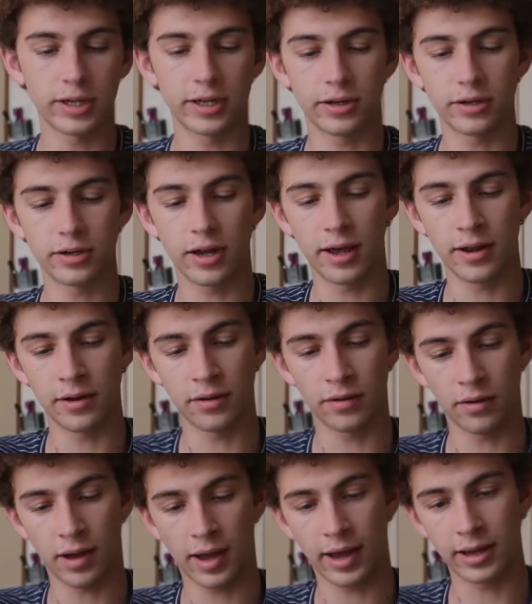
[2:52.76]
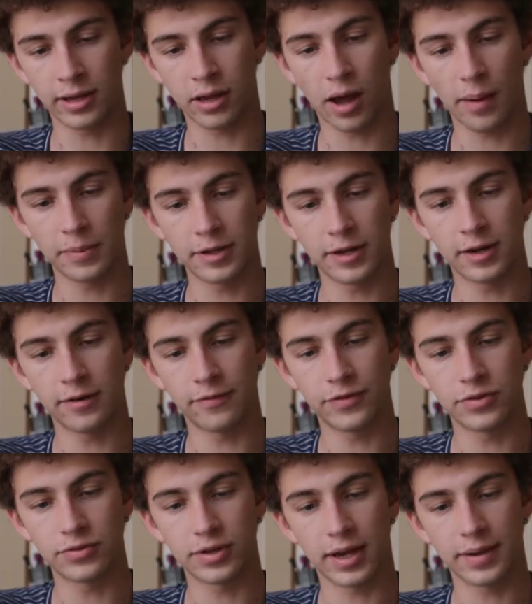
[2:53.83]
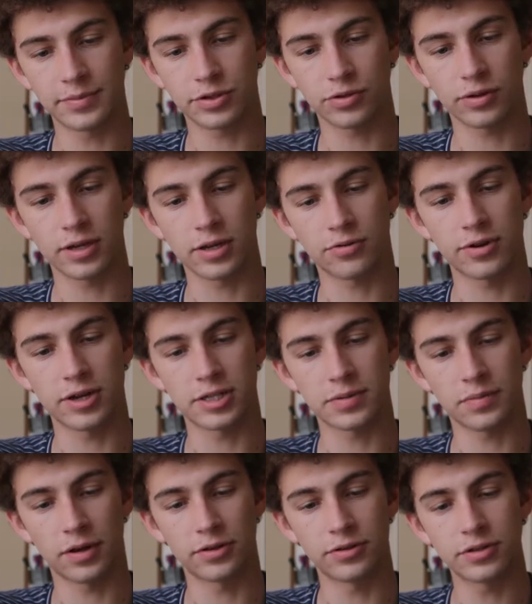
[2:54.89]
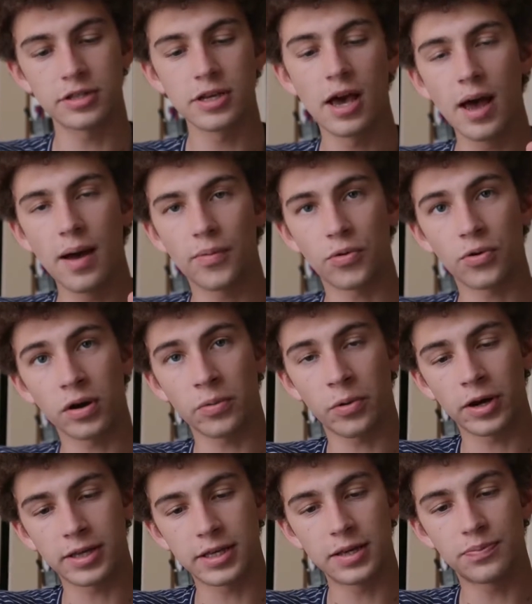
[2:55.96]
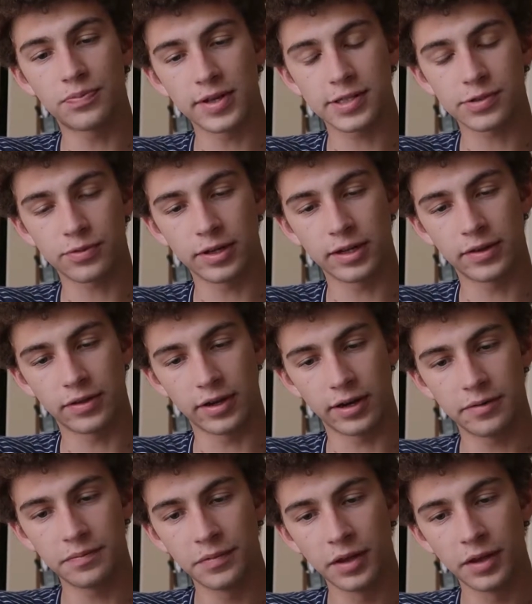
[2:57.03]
here, and I copied it a few times so I can create some others, but we're going to want to keep this one in there.